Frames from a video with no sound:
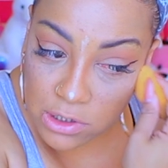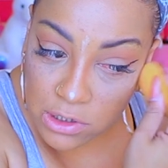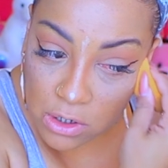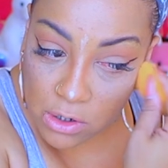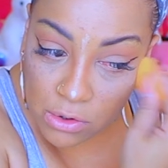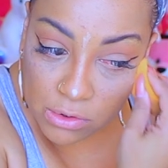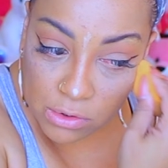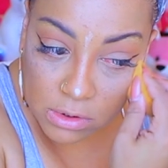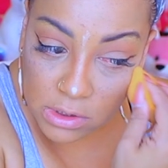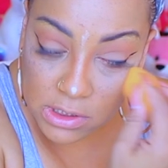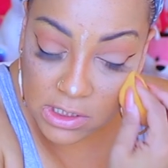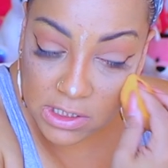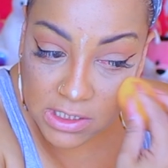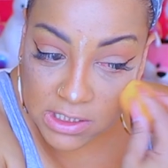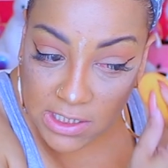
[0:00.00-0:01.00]
So
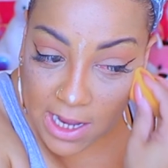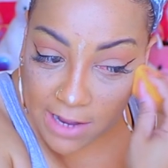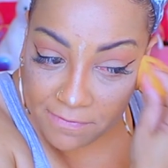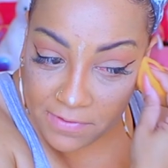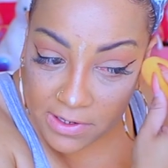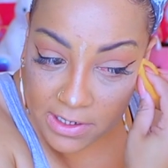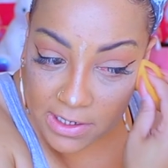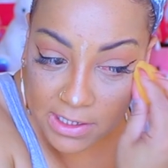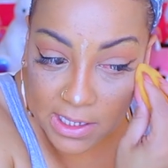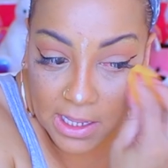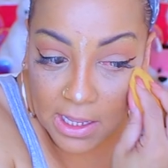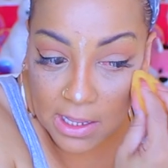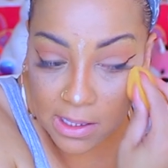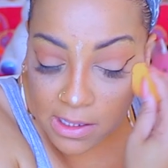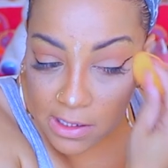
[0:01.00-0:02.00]

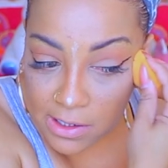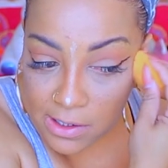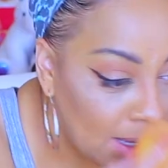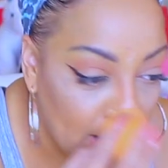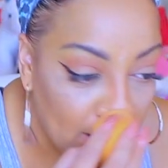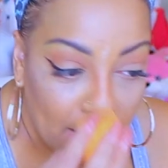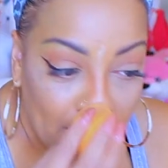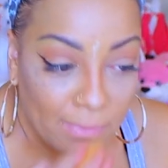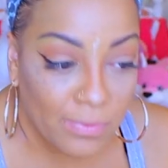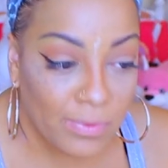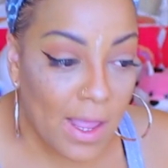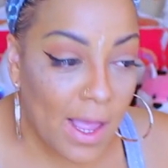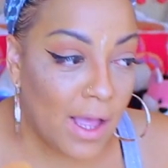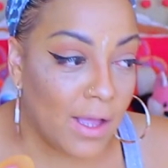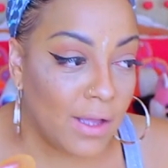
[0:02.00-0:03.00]
definitely.
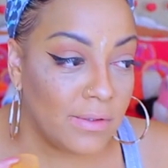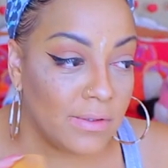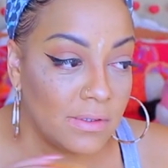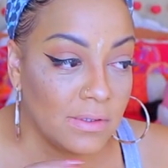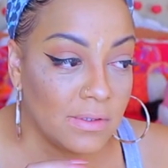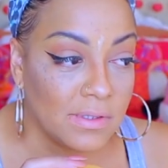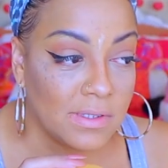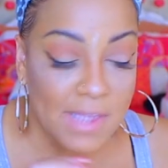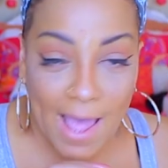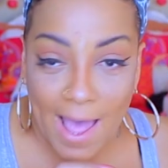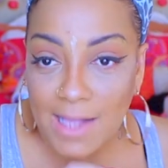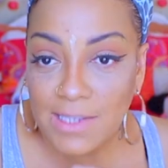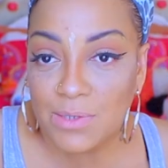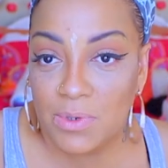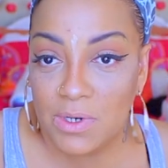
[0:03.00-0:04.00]
Now
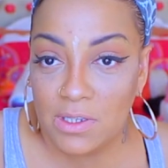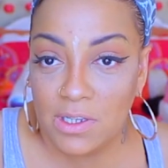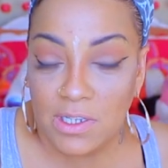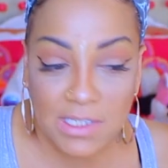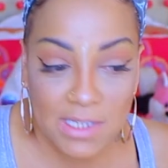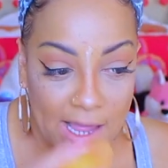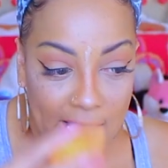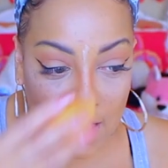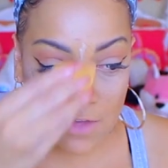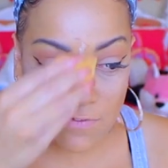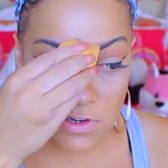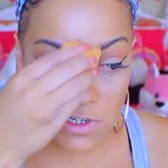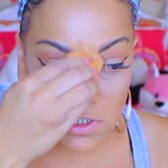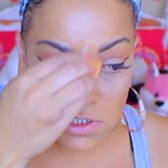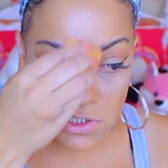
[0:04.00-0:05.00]
that's what it looks like if
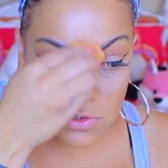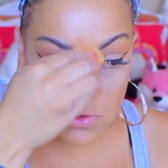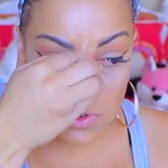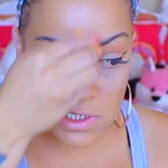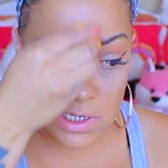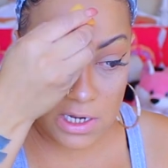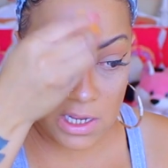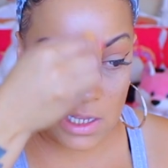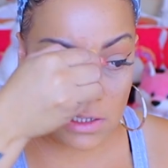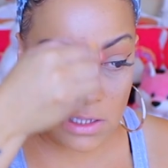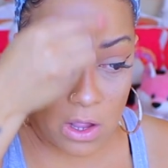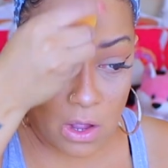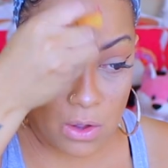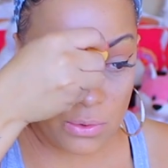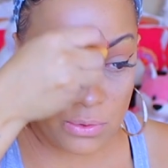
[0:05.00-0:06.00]
you're just using it
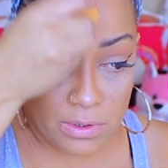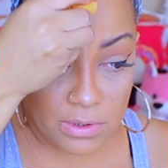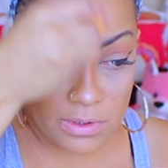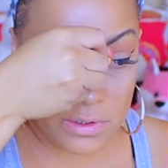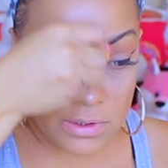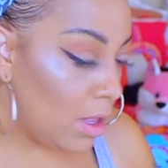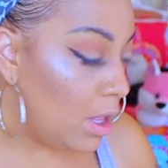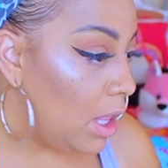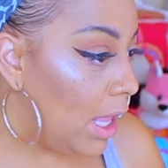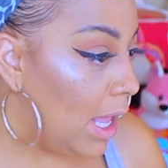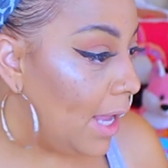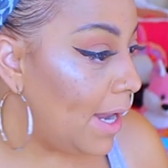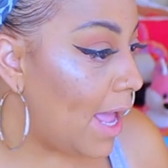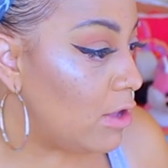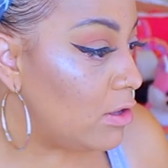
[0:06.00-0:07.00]
alone.
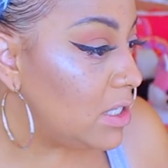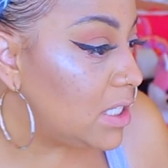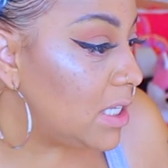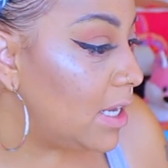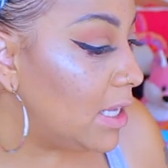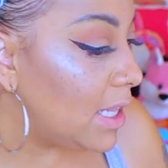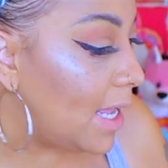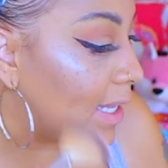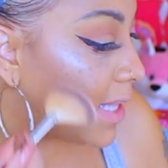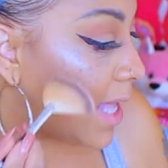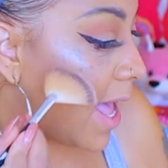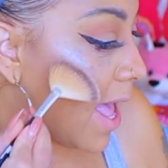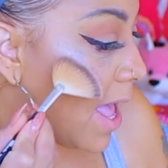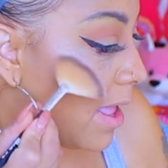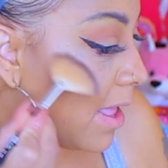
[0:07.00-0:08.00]
And now you see it like
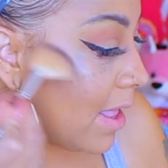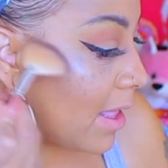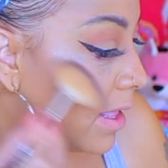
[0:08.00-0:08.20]
that.